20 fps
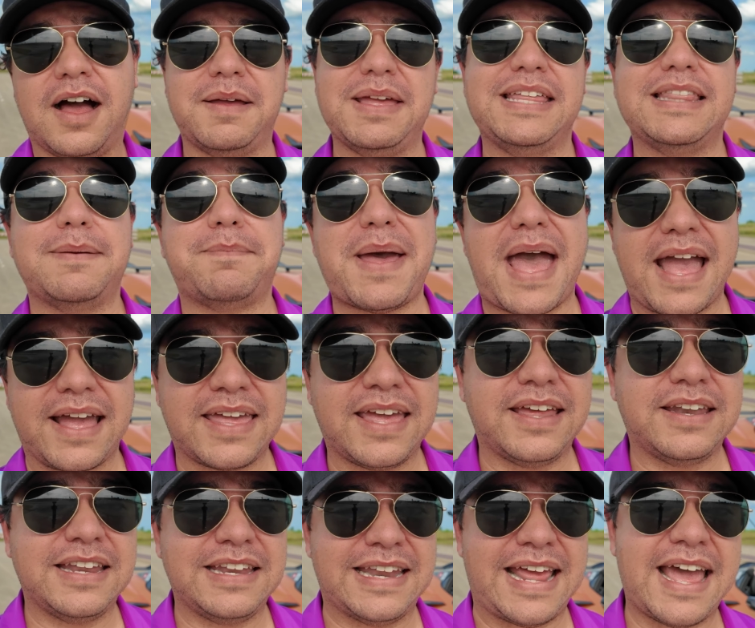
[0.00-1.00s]
in the back
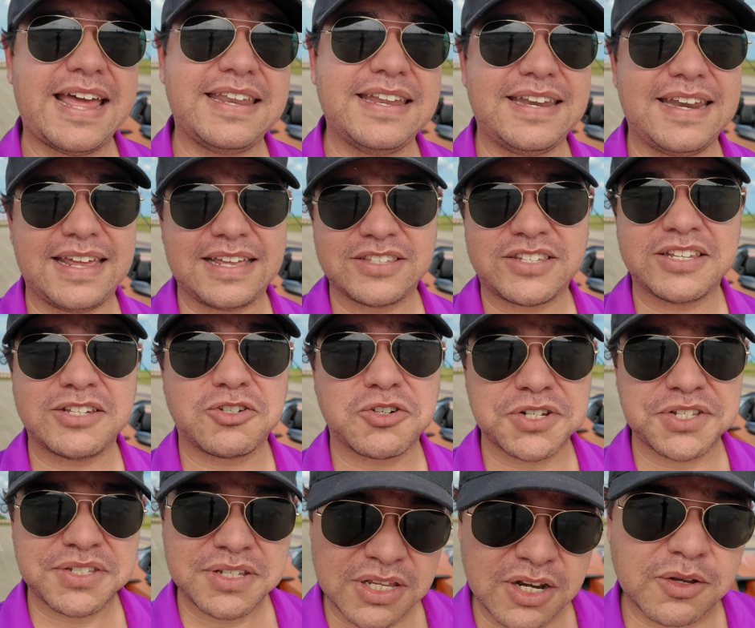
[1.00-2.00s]
end and editing to
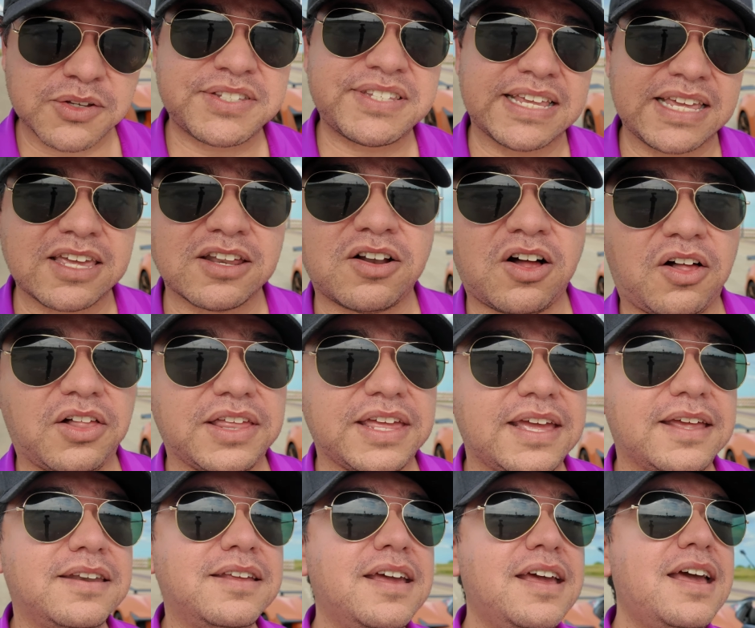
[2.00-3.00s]
just, you know, sync it all
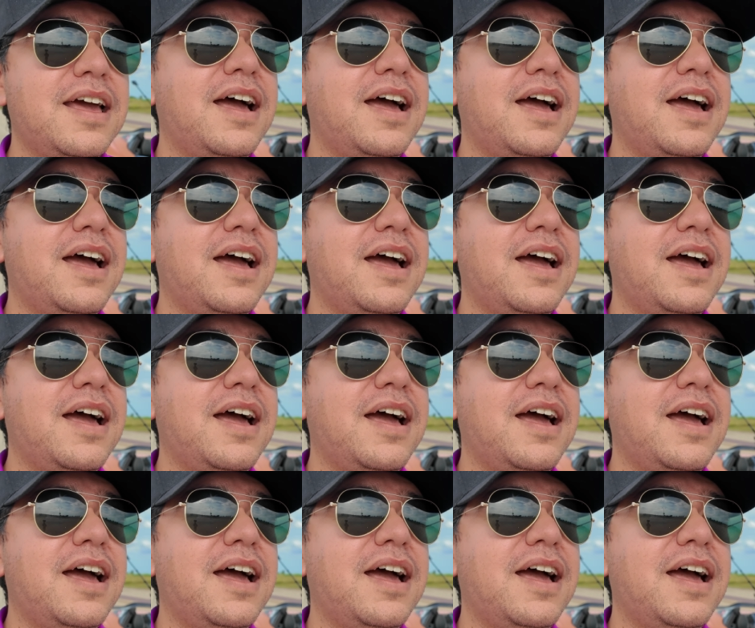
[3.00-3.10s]
in.